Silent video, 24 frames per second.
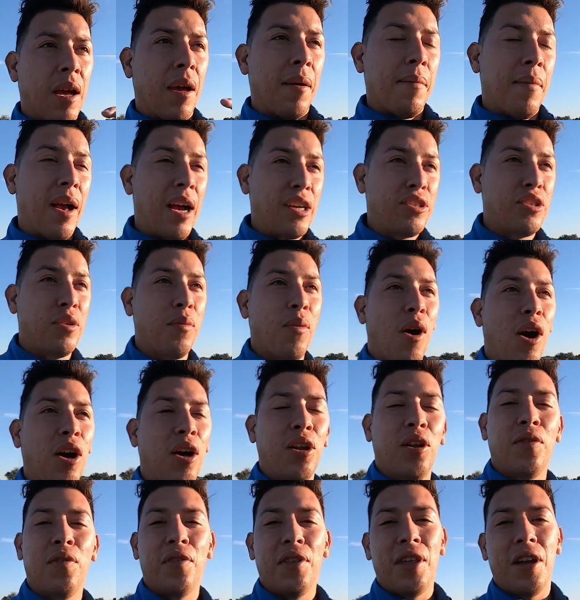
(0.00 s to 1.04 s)
Actually walking
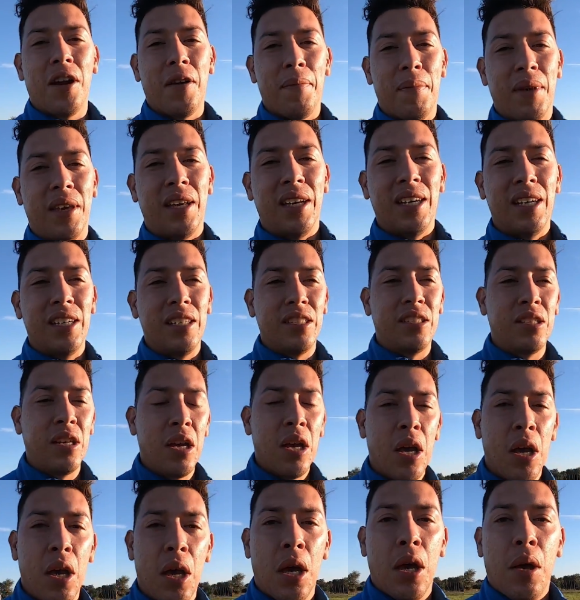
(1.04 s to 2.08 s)
over there because
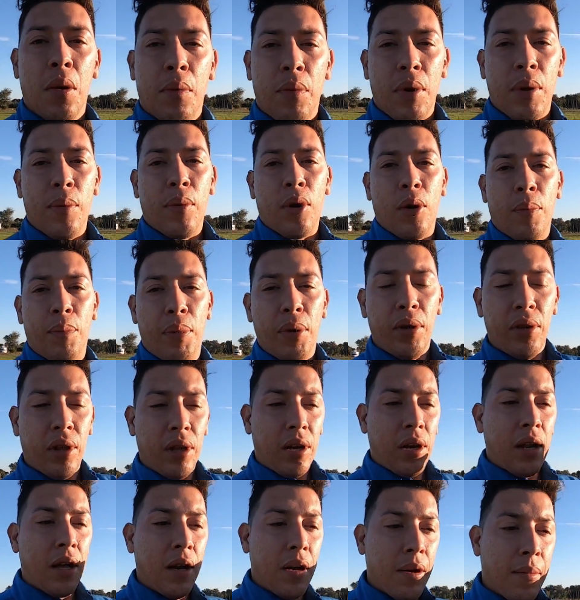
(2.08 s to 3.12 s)
we were building
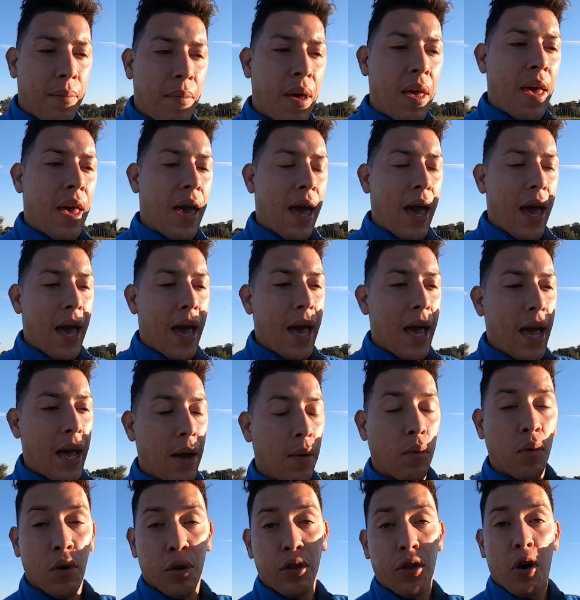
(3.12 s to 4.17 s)
him
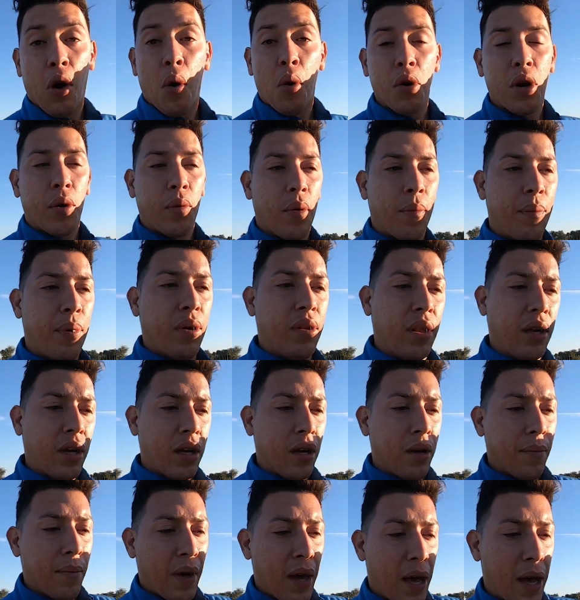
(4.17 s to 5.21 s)
the owner, we're building
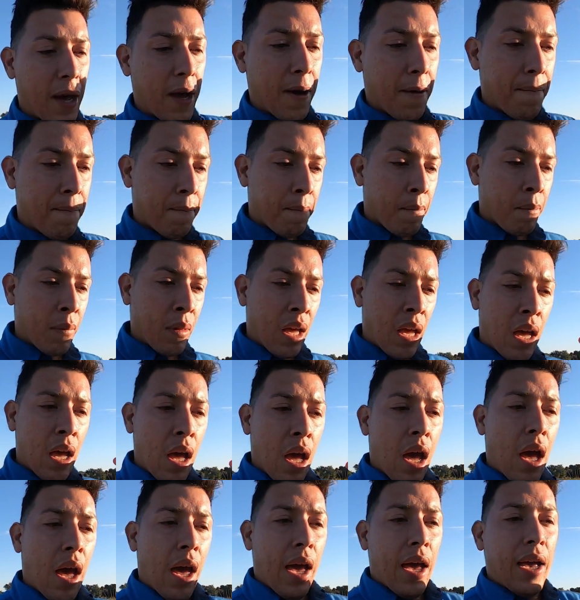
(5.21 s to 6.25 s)
him
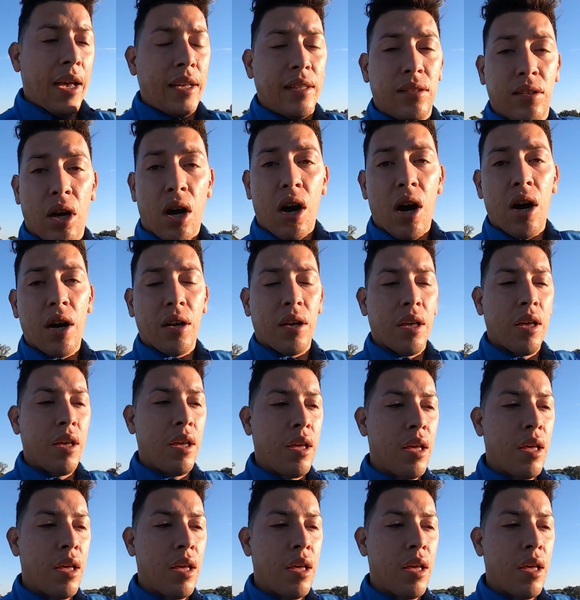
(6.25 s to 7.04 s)
a dock.